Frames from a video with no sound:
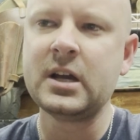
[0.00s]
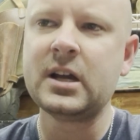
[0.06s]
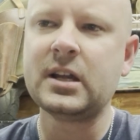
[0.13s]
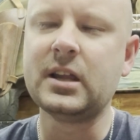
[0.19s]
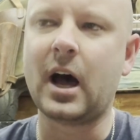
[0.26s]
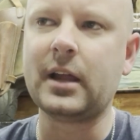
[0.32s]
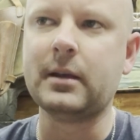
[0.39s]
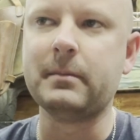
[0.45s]

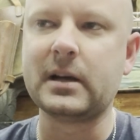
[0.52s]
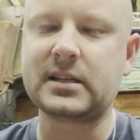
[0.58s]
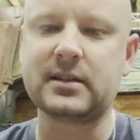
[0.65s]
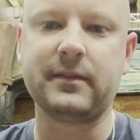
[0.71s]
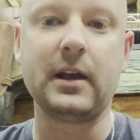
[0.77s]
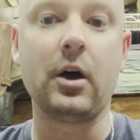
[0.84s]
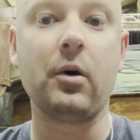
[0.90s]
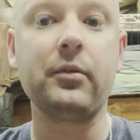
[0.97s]
not in the best
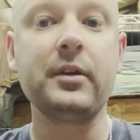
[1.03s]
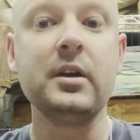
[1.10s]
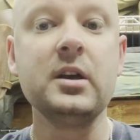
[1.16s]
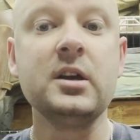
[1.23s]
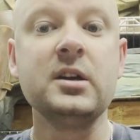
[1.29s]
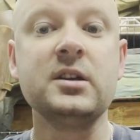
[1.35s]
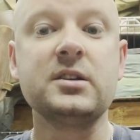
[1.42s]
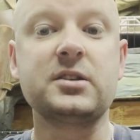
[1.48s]
of health.
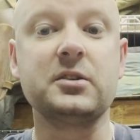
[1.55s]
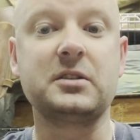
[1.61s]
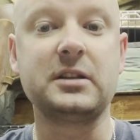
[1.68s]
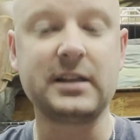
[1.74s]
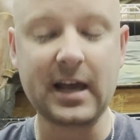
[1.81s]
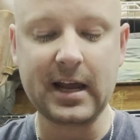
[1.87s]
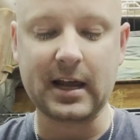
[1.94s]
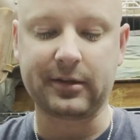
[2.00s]
So
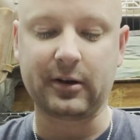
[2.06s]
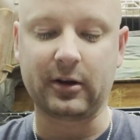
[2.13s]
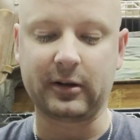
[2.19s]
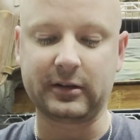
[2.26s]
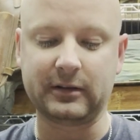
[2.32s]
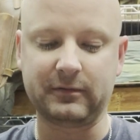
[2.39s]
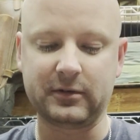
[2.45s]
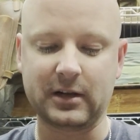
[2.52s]
today I thought I'd
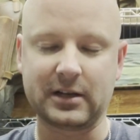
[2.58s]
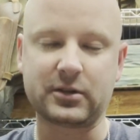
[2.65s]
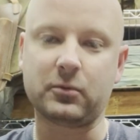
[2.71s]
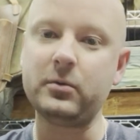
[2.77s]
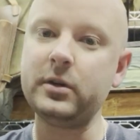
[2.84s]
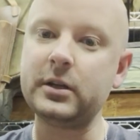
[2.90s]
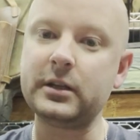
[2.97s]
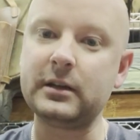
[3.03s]
give you guys a
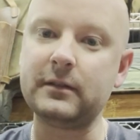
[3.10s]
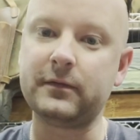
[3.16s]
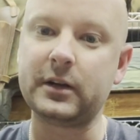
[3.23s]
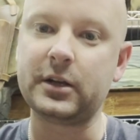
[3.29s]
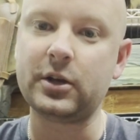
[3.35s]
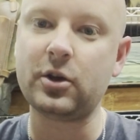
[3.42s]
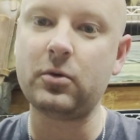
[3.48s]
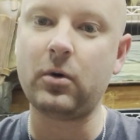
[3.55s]
really neat
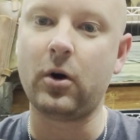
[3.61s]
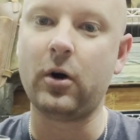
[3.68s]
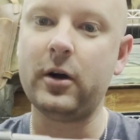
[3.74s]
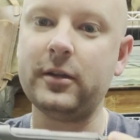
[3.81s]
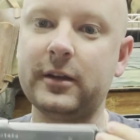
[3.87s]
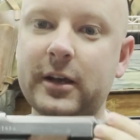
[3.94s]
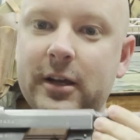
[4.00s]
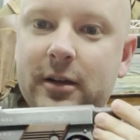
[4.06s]
video
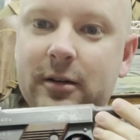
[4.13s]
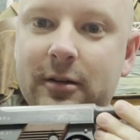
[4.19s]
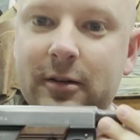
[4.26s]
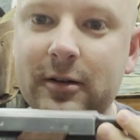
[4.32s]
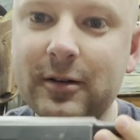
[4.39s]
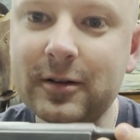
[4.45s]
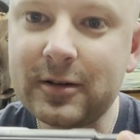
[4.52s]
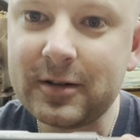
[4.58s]
on the
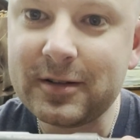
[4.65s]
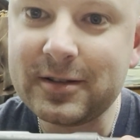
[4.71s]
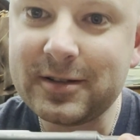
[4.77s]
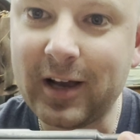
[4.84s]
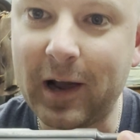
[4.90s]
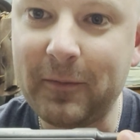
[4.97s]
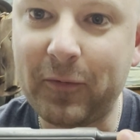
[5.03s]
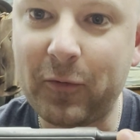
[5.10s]

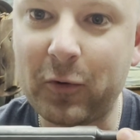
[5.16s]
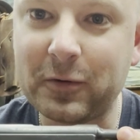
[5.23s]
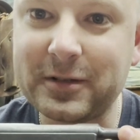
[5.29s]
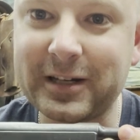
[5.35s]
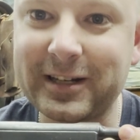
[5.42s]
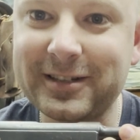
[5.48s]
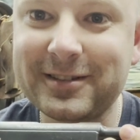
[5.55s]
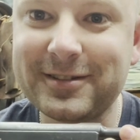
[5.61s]
Type
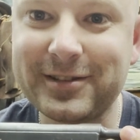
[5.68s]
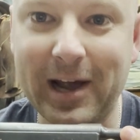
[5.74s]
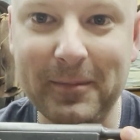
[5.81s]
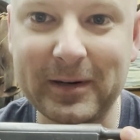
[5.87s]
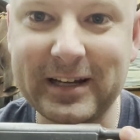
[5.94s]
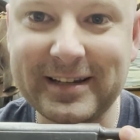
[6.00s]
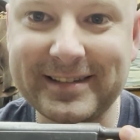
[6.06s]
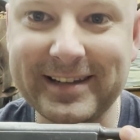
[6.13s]
14
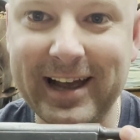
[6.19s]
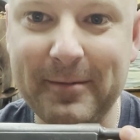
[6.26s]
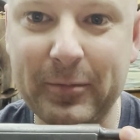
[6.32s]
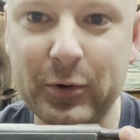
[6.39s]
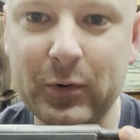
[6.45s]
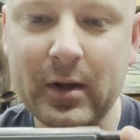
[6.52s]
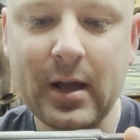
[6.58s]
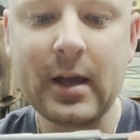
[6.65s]
Japanese
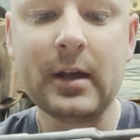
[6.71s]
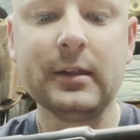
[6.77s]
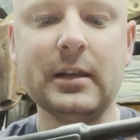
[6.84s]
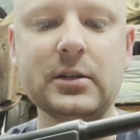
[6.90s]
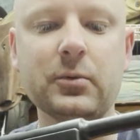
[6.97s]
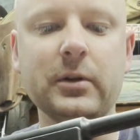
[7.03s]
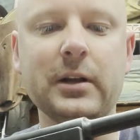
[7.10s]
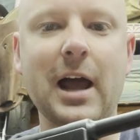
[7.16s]
Nambu.
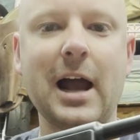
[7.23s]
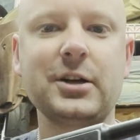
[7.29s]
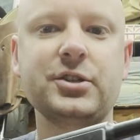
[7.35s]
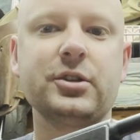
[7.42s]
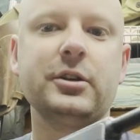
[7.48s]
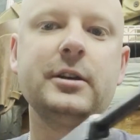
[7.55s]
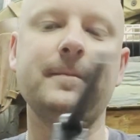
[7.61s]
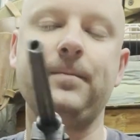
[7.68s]
This one
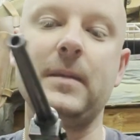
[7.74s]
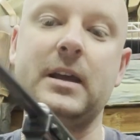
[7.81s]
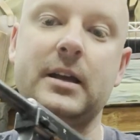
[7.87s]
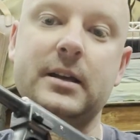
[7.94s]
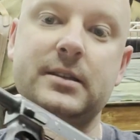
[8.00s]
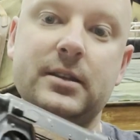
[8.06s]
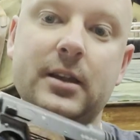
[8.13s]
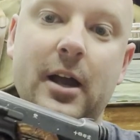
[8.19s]
actually
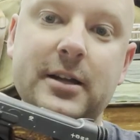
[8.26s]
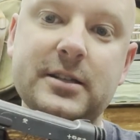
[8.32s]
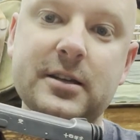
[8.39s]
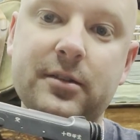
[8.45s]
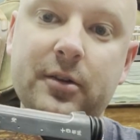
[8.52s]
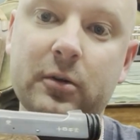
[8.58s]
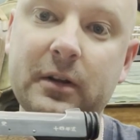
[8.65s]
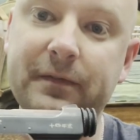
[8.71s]
is
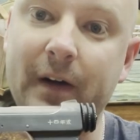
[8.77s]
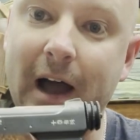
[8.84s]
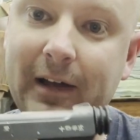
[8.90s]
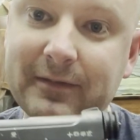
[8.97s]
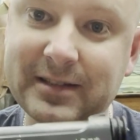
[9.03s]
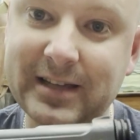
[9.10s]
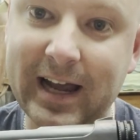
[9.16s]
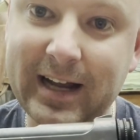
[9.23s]

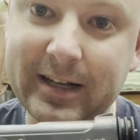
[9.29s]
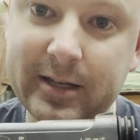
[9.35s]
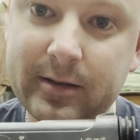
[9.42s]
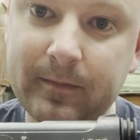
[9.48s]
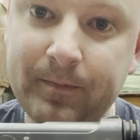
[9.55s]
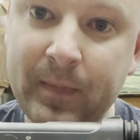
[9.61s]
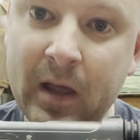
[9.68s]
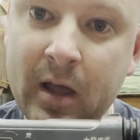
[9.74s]
1935 dated,
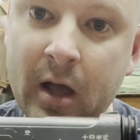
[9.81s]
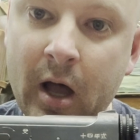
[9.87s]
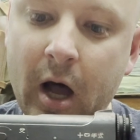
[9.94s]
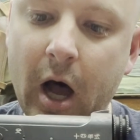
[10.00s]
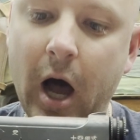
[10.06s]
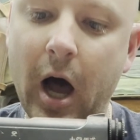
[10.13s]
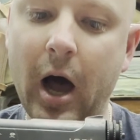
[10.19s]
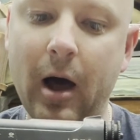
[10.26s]

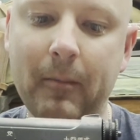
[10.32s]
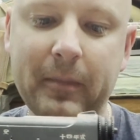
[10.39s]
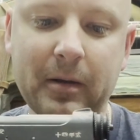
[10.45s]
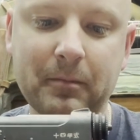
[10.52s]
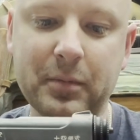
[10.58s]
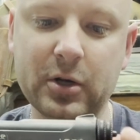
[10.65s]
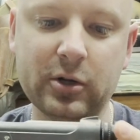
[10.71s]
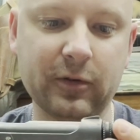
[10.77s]
in
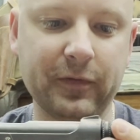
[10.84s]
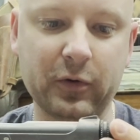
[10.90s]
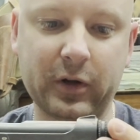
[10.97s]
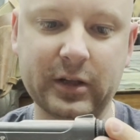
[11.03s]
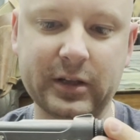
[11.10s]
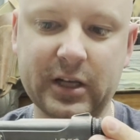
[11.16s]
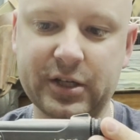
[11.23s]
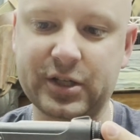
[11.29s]
beautiful
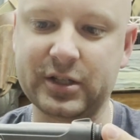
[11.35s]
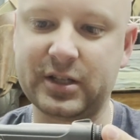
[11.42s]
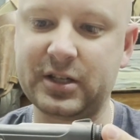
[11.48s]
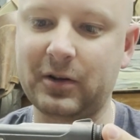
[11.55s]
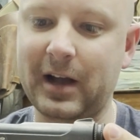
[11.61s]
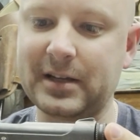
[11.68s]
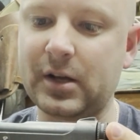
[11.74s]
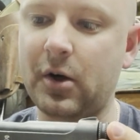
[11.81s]
condition, still
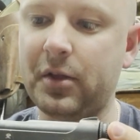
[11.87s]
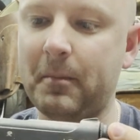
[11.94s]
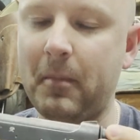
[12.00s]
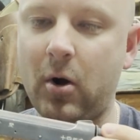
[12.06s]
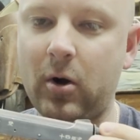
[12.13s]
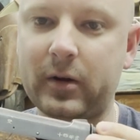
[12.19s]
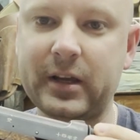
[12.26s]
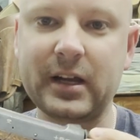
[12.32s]
has all the
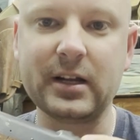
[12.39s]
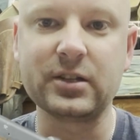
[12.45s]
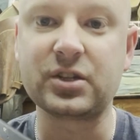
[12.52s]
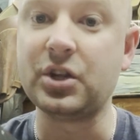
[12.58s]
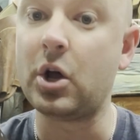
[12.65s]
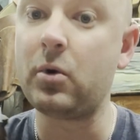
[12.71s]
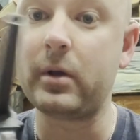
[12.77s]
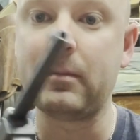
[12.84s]
markings,
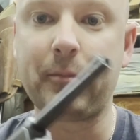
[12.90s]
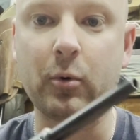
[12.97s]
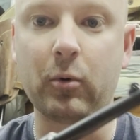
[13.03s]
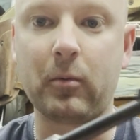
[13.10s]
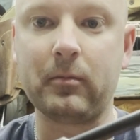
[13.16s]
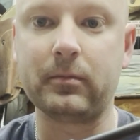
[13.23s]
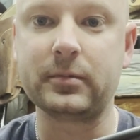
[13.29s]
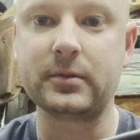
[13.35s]
no
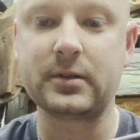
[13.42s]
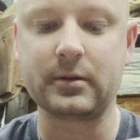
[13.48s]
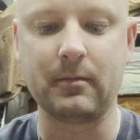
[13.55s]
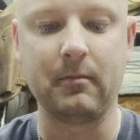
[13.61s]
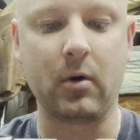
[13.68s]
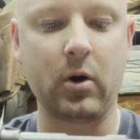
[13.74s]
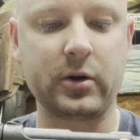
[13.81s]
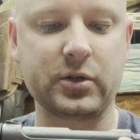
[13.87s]
import
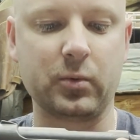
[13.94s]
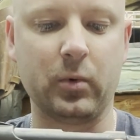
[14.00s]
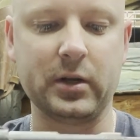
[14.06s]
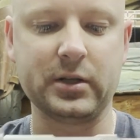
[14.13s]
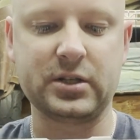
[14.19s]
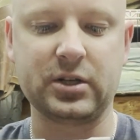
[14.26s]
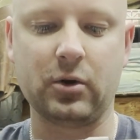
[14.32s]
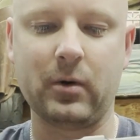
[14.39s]
marks
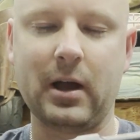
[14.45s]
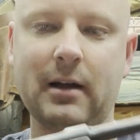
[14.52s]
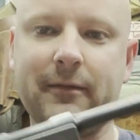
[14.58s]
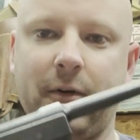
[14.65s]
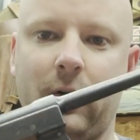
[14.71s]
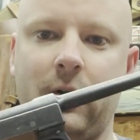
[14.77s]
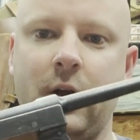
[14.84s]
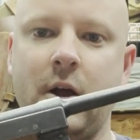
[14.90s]

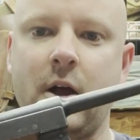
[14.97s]
whatsoever.